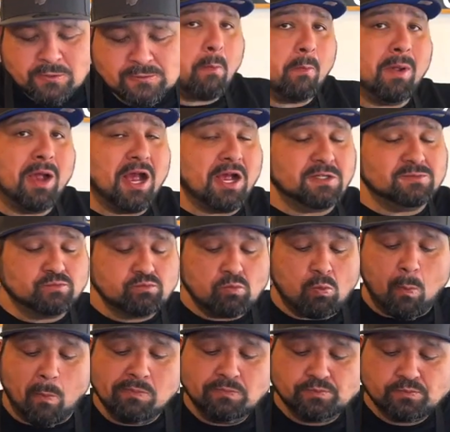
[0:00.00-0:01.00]
Man,
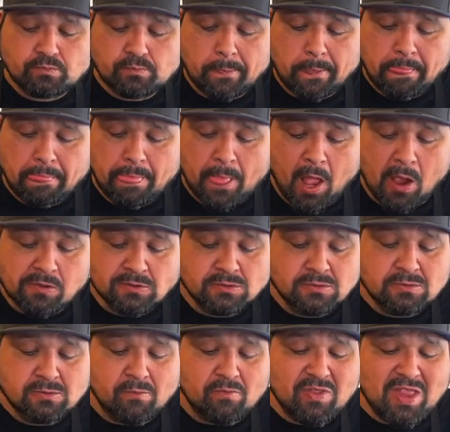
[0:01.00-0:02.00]

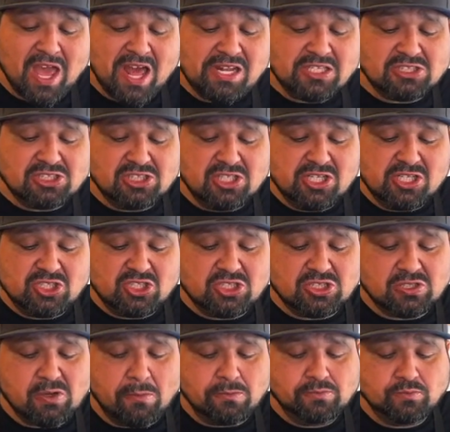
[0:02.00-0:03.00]
that is
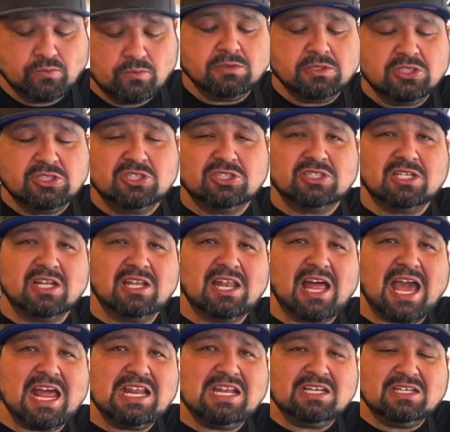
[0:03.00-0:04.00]
delicious. There's just a
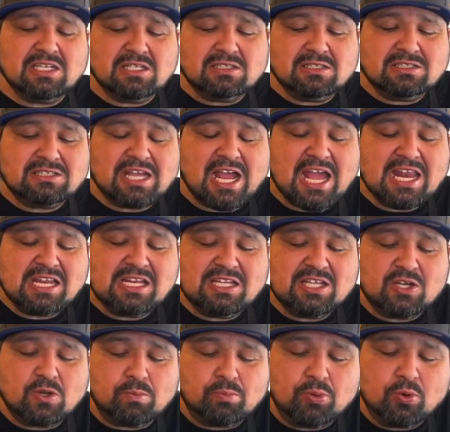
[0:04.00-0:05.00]
light, tiny
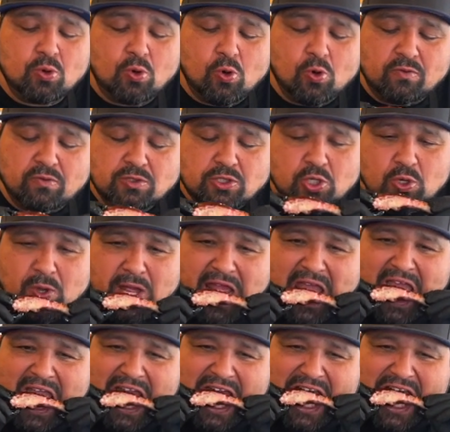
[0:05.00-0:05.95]
little pool to it.